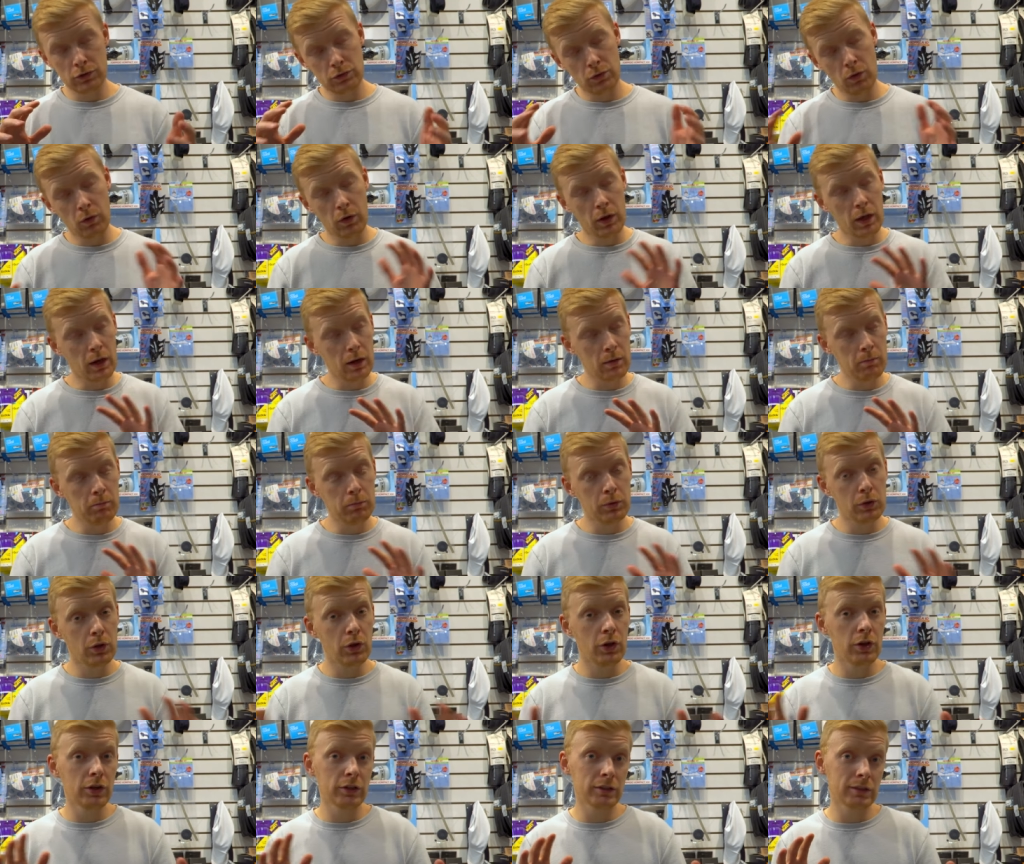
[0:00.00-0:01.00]
so it kind of
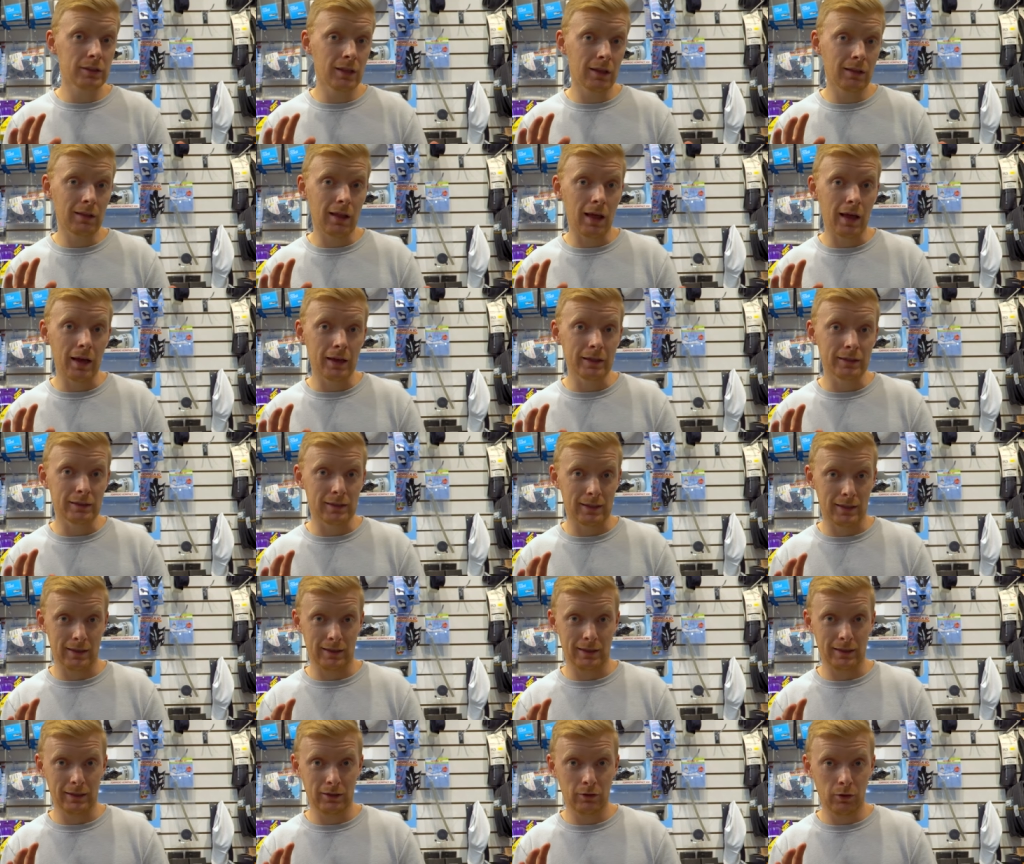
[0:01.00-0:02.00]
blurs the lines a
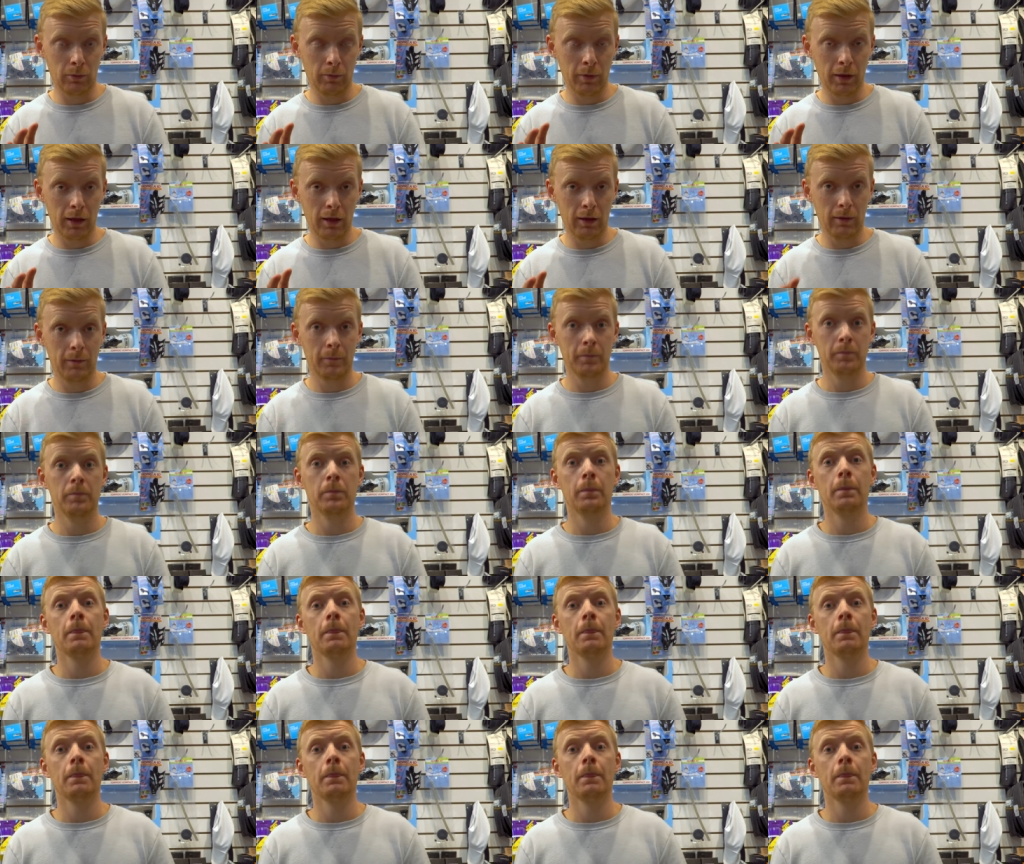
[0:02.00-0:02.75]
little bit.